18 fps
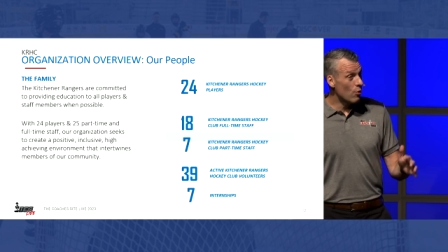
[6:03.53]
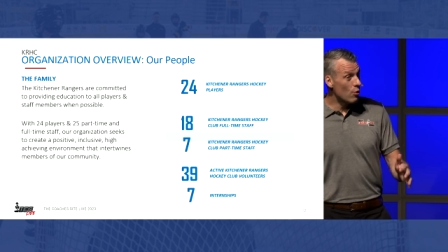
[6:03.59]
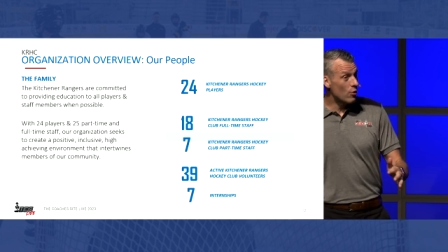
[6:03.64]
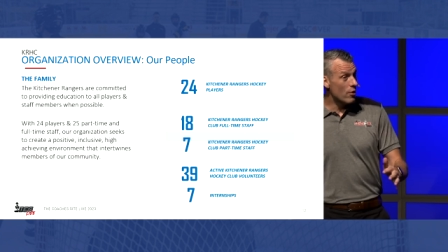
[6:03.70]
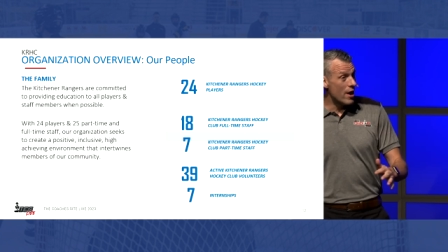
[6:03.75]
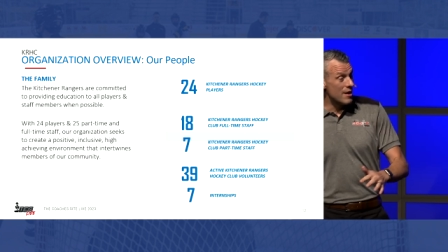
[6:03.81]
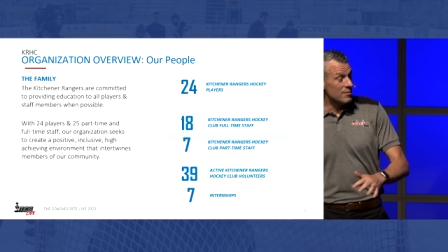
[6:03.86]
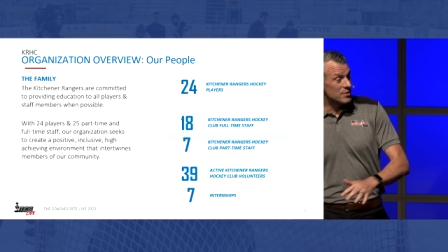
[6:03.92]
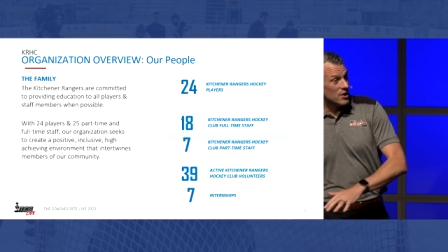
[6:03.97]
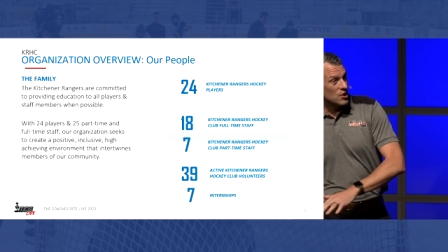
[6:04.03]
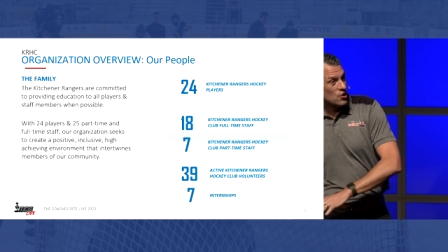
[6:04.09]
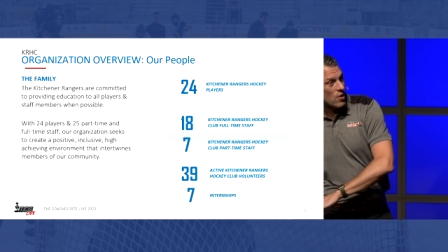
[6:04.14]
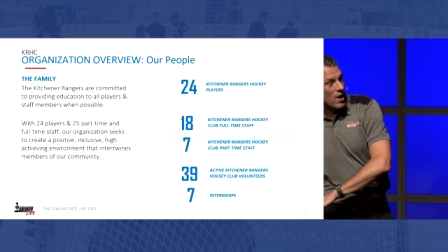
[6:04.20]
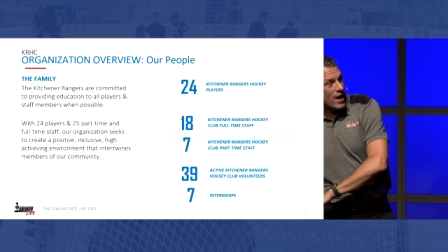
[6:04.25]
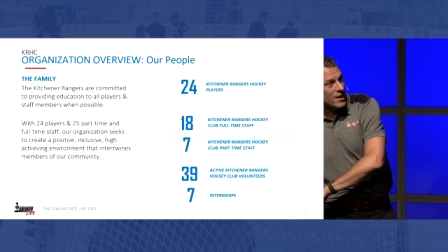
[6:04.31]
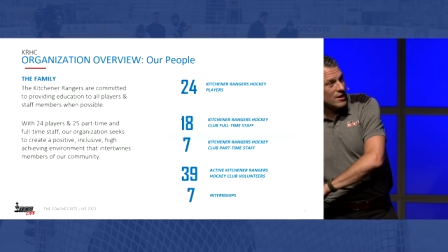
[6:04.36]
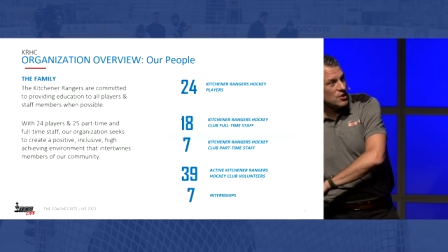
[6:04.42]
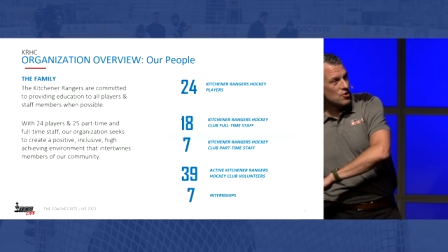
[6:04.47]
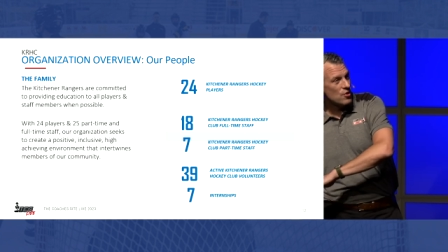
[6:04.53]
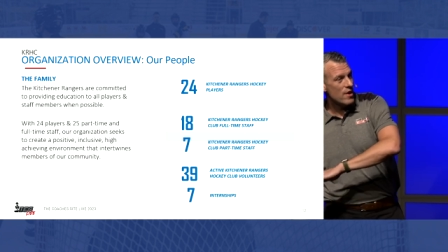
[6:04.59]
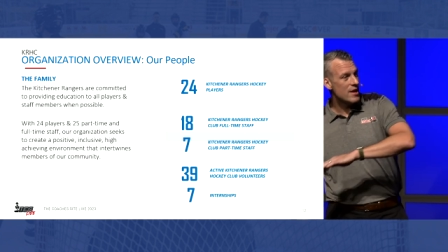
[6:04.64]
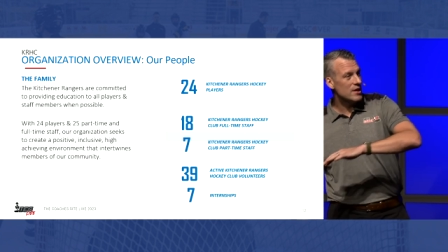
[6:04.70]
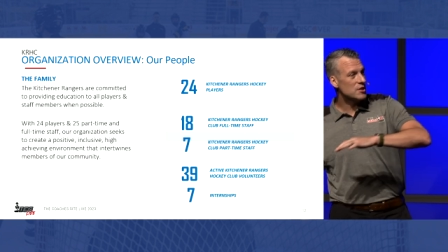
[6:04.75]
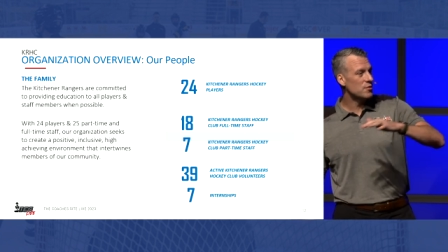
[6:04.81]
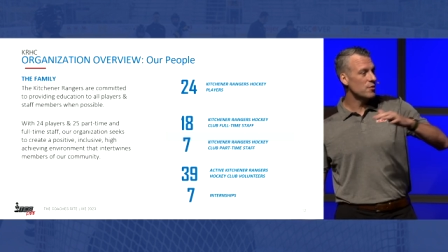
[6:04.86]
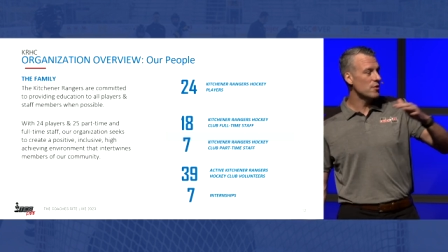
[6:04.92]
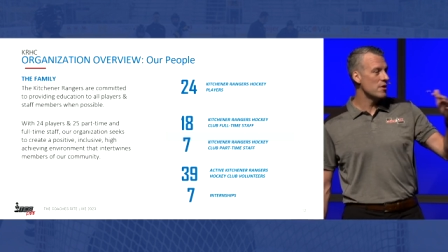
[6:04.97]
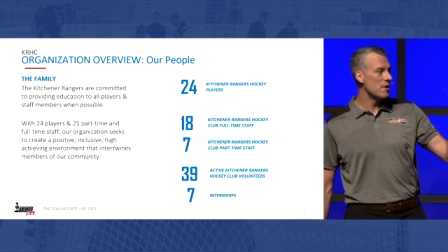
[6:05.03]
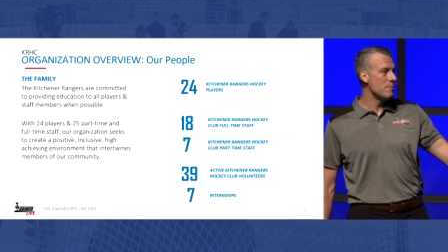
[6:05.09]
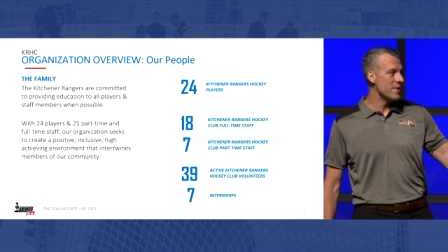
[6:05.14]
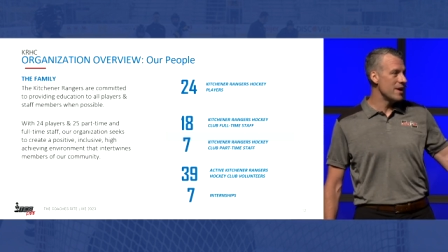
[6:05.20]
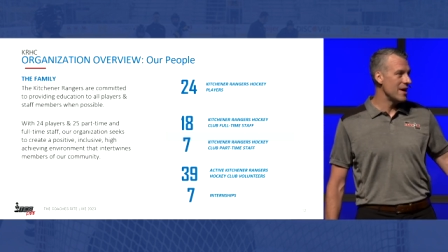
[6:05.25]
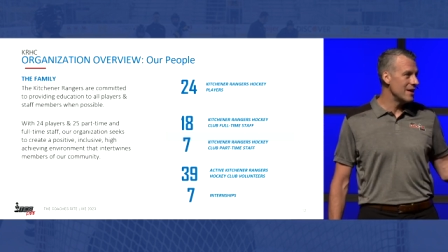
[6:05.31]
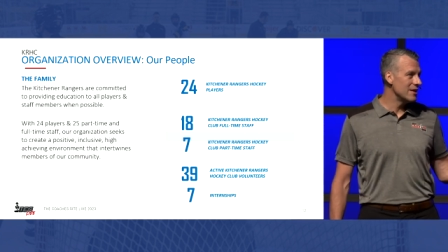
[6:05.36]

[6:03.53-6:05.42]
programs, I try to transfer them